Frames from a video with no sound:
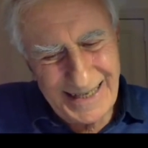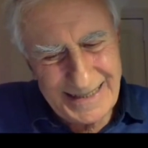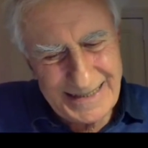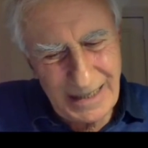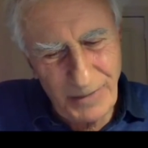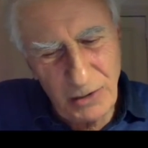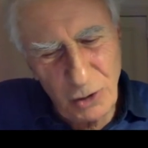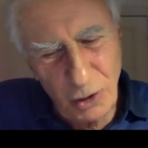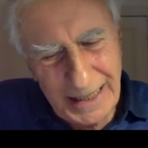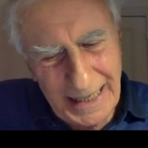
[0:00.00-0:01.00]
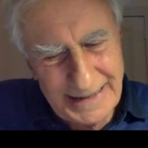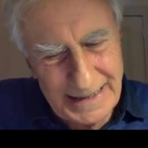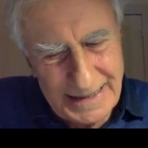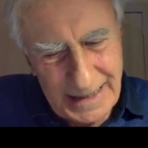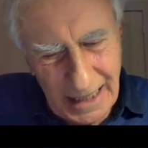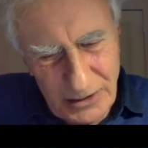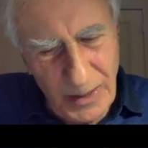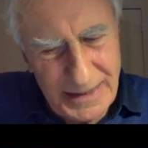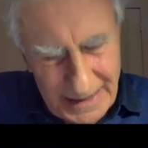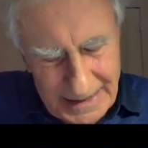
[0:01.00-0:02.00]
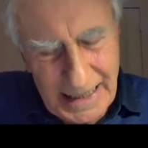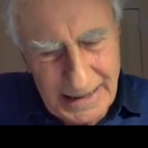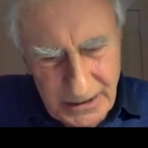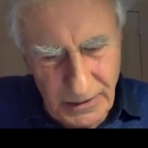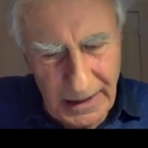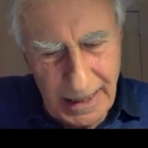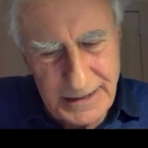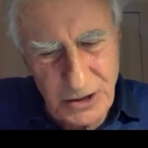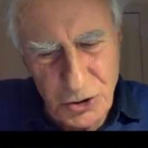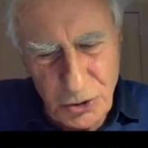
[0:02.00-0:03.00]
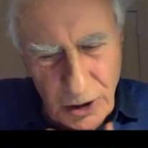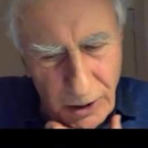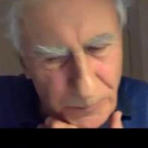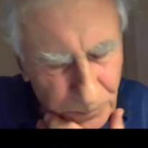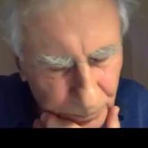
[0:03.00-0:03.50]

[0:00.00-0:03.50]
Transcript: somehow looking at it sideways and linked to the Lasker Schuller